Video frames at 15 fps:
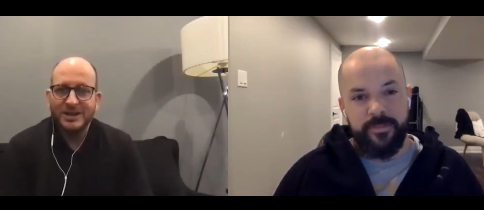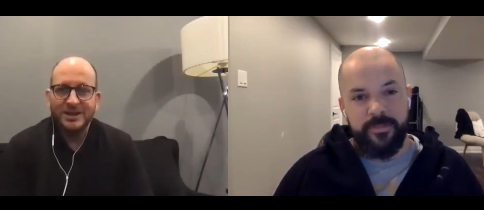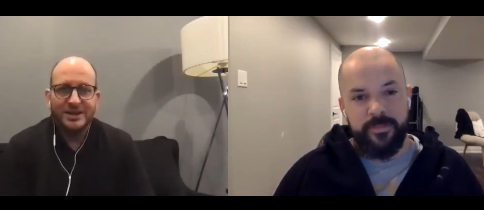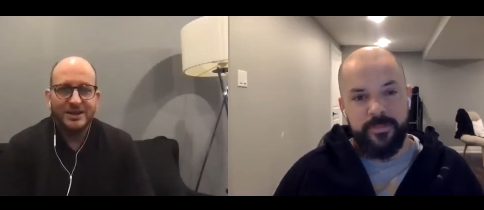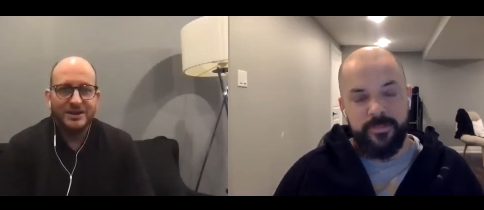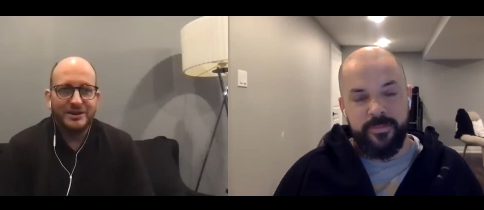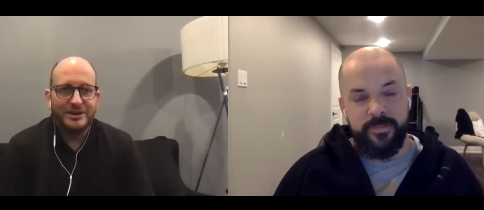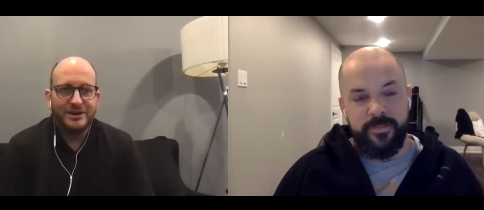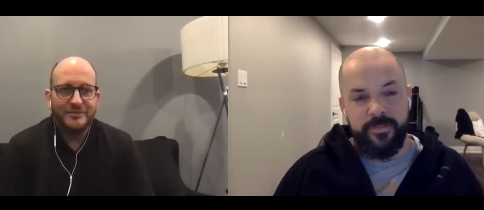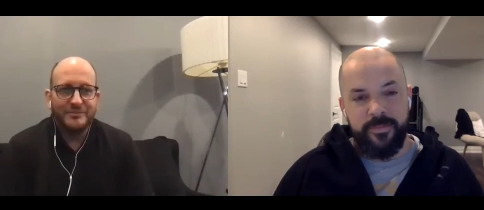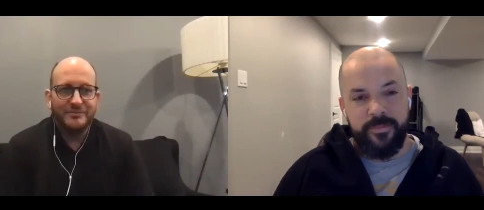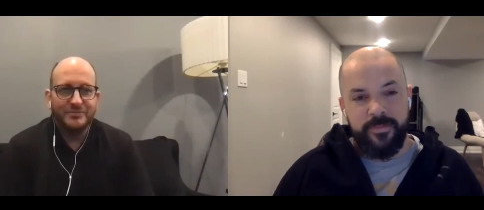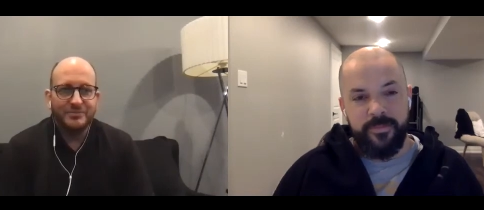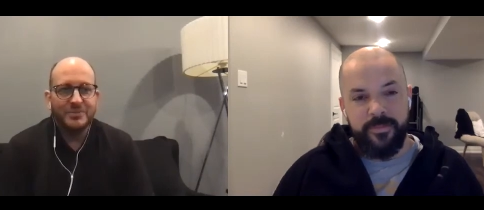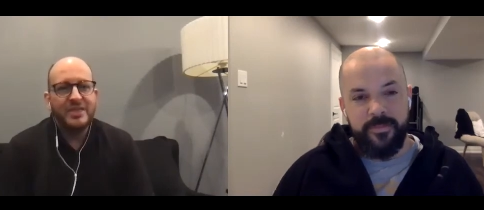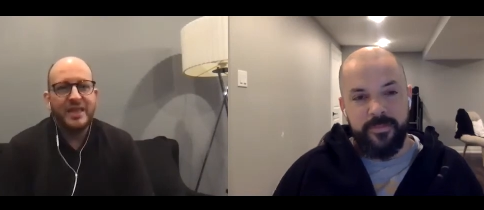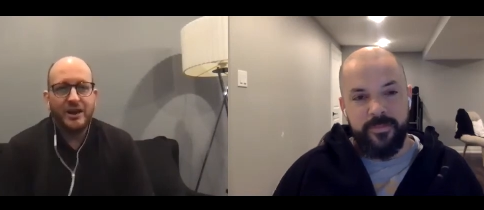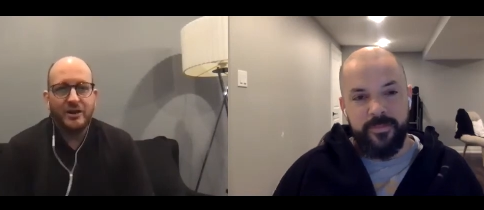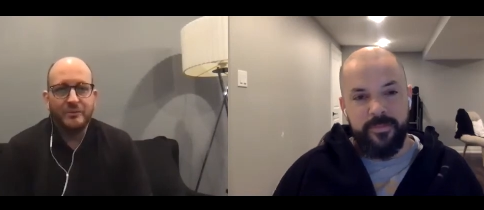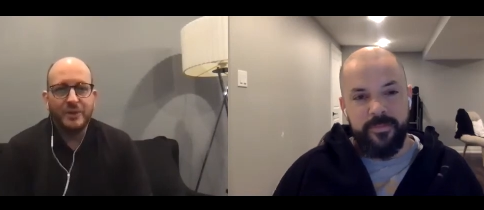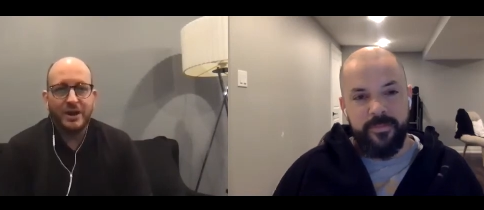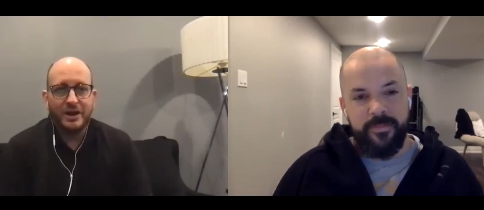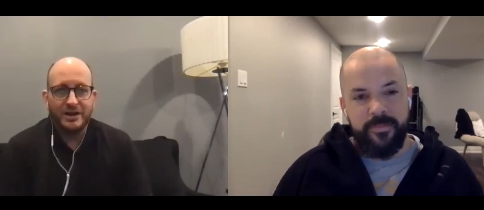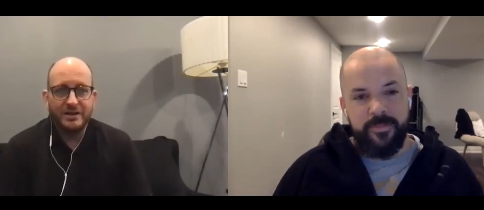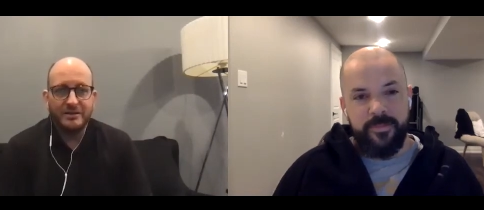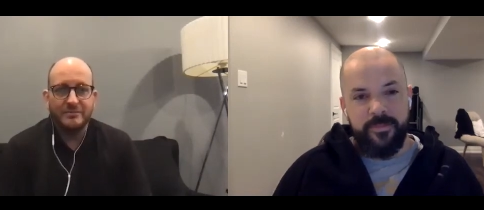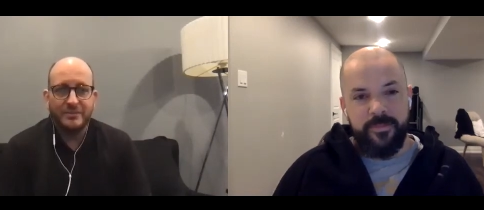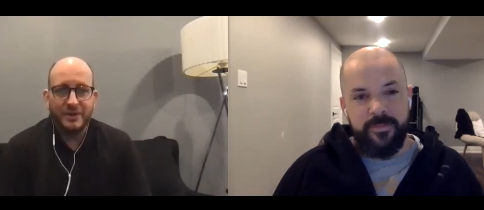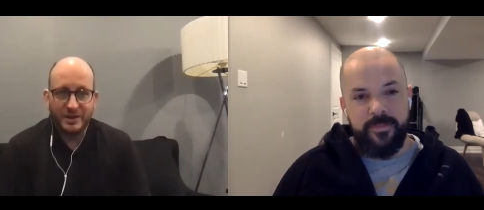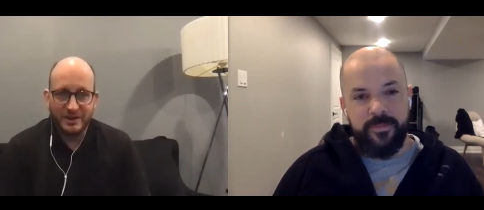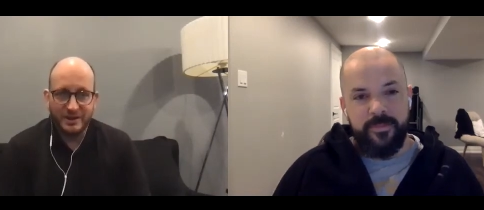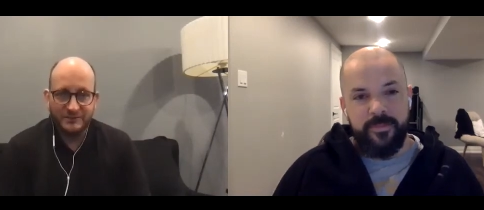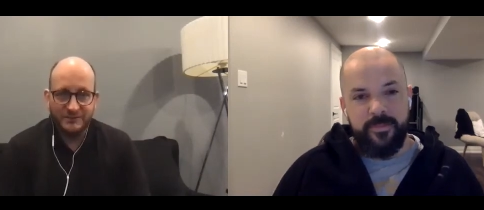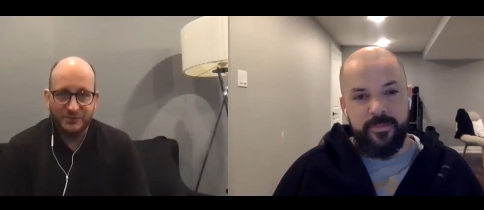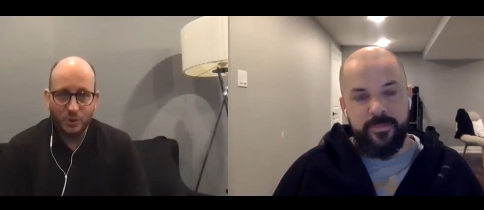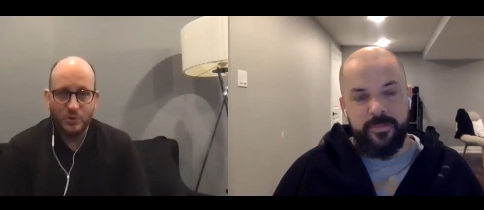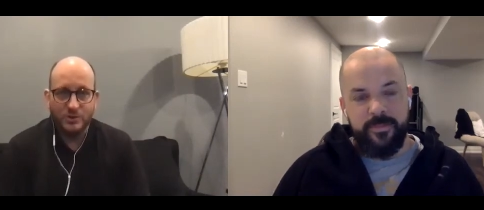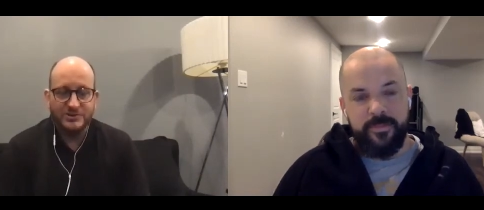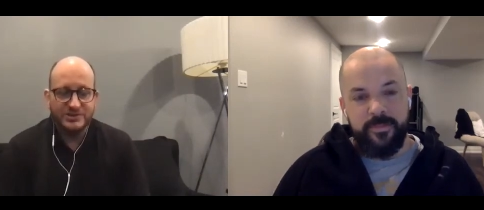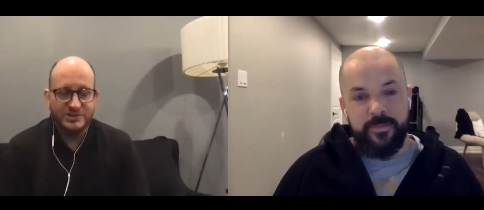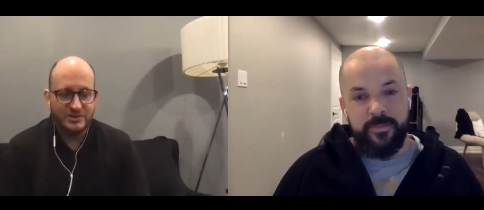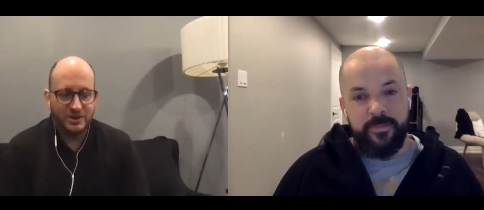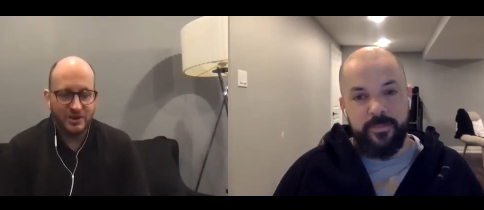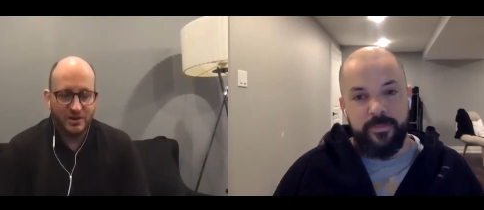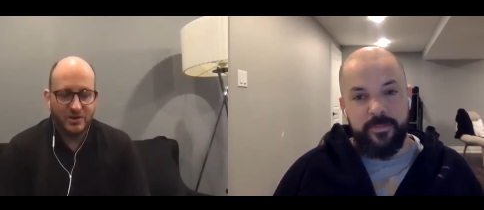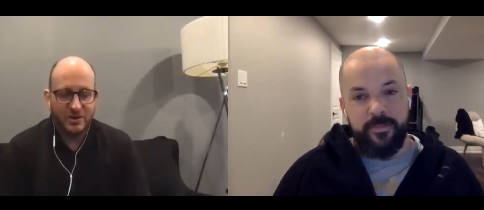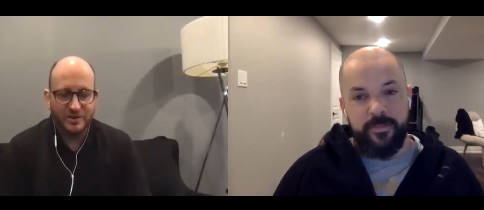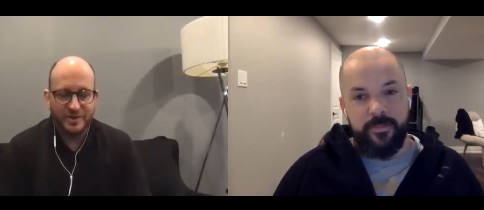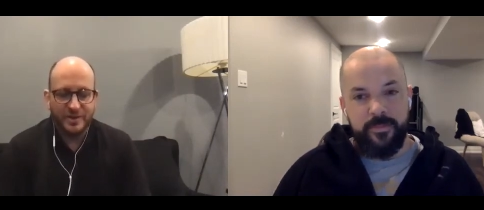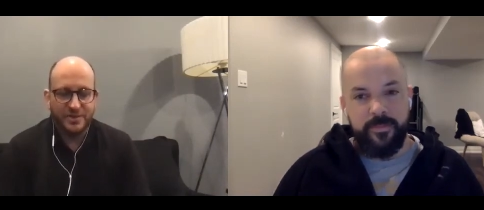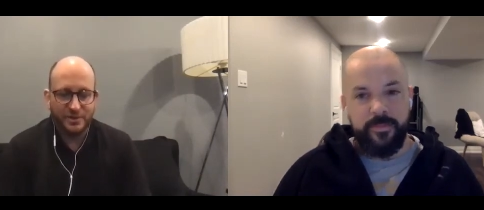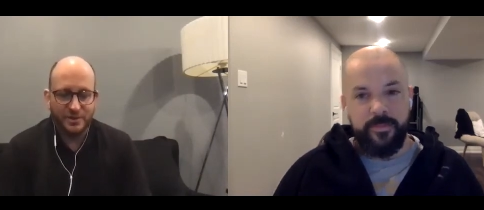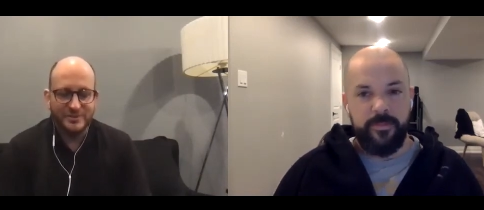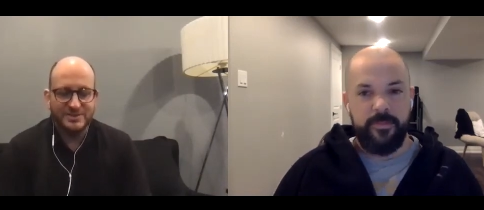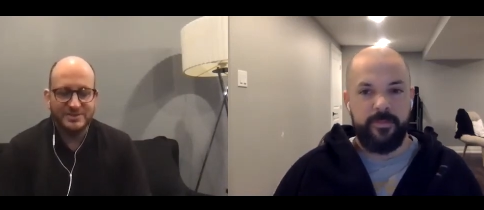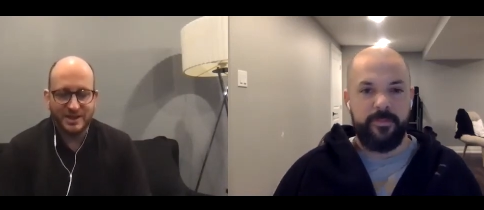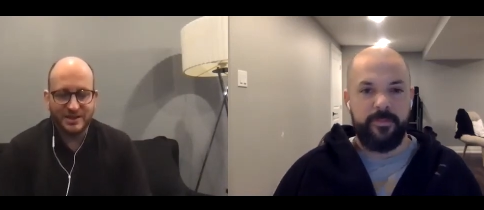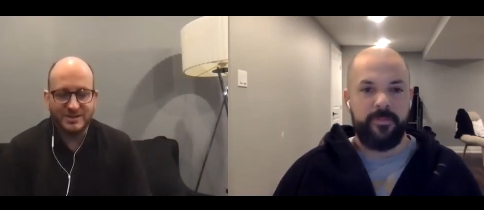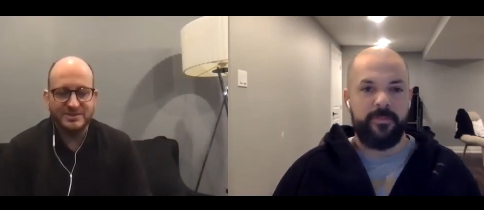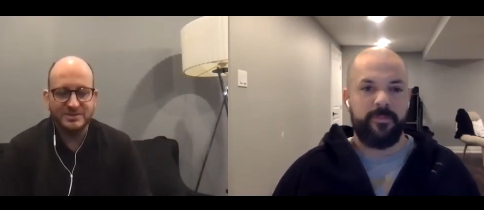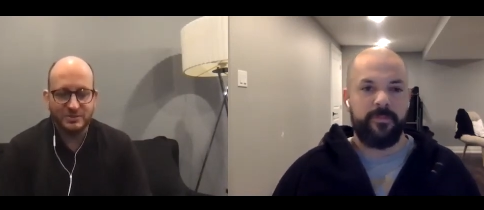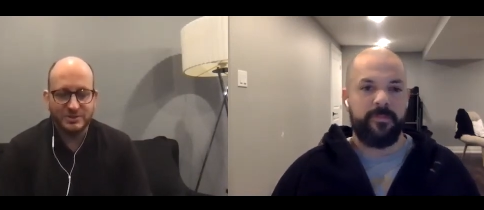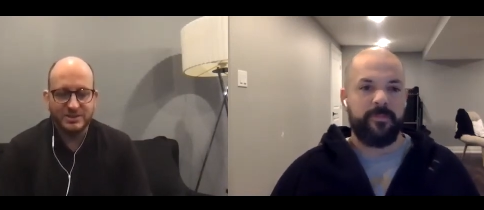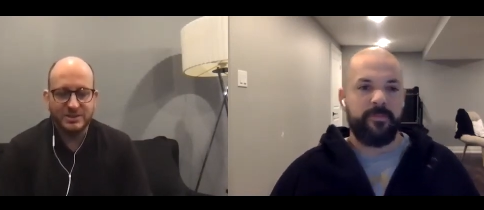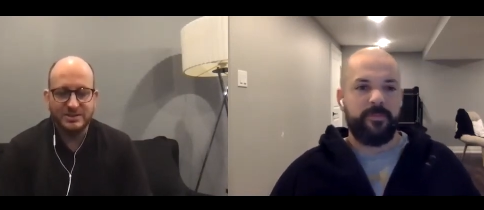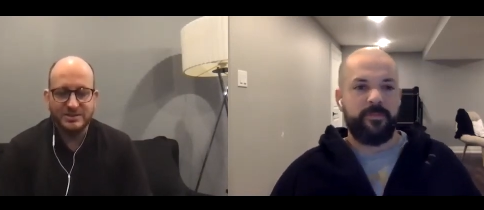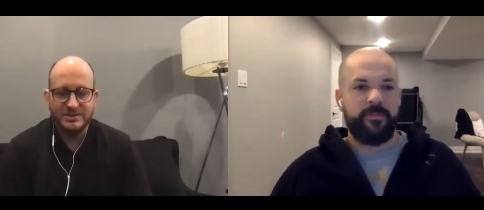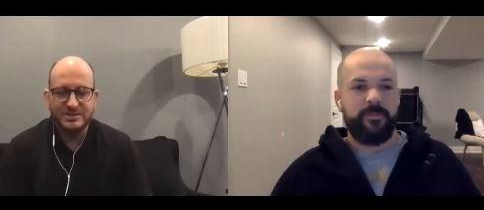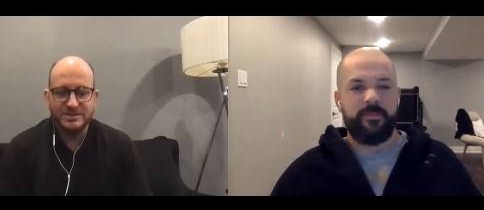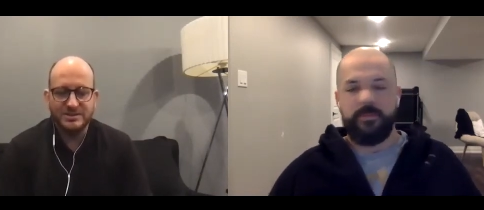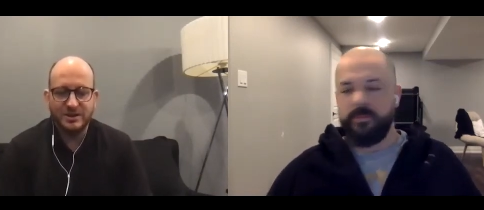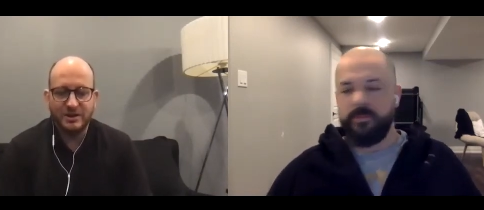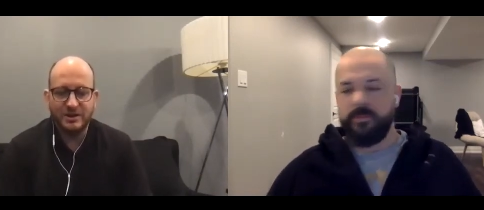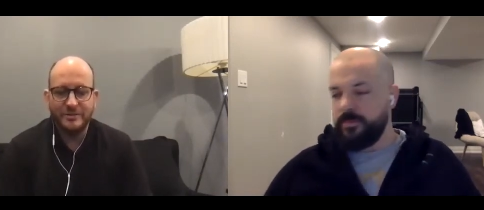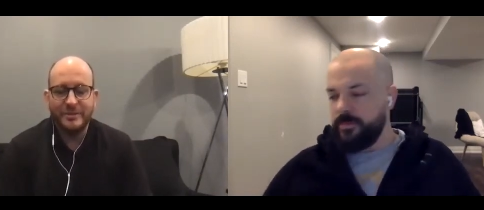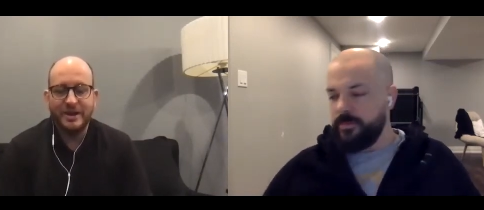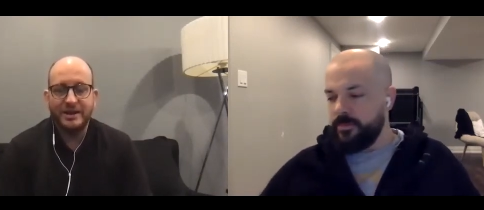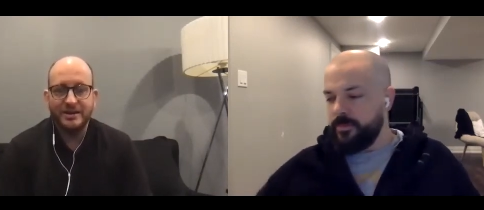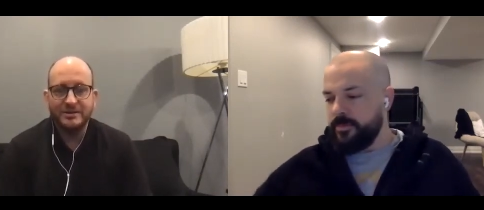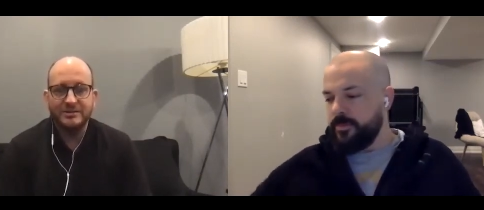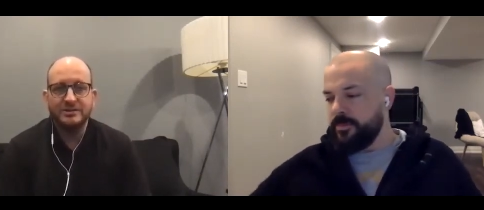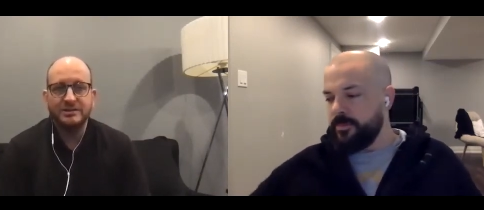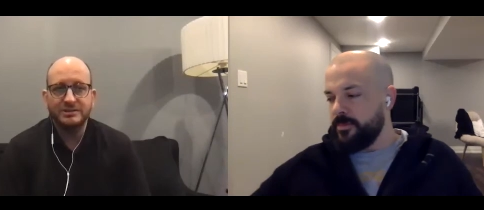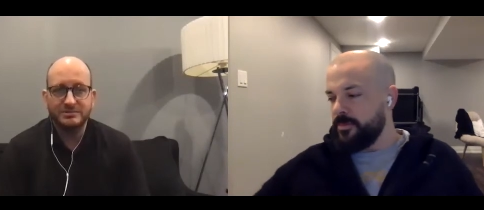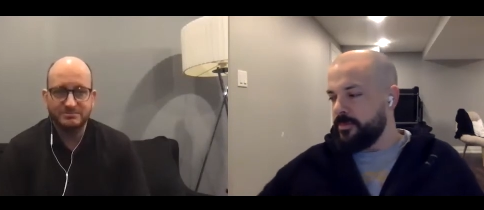Speaker 1: um, now my my floors are on the thermostat so it does automatically